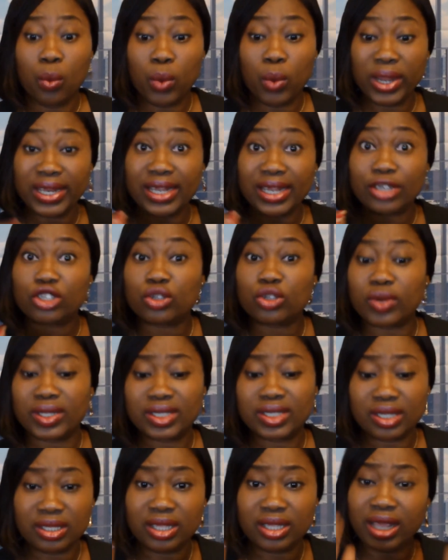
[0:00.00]
When they
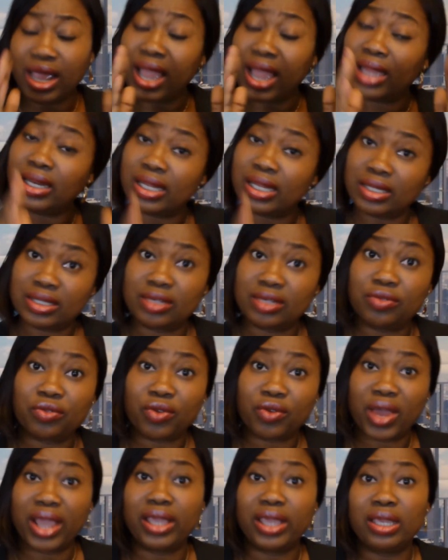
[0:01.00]
trace it, they
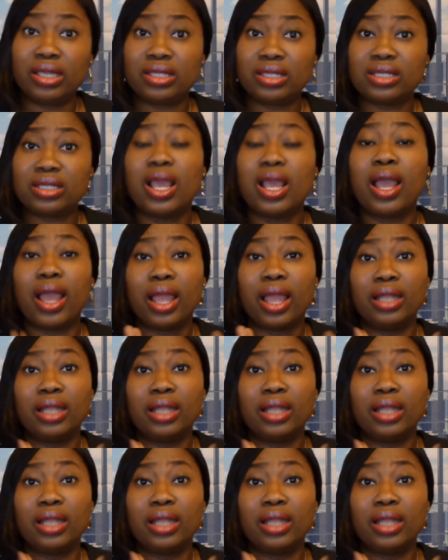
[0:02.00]
identify it,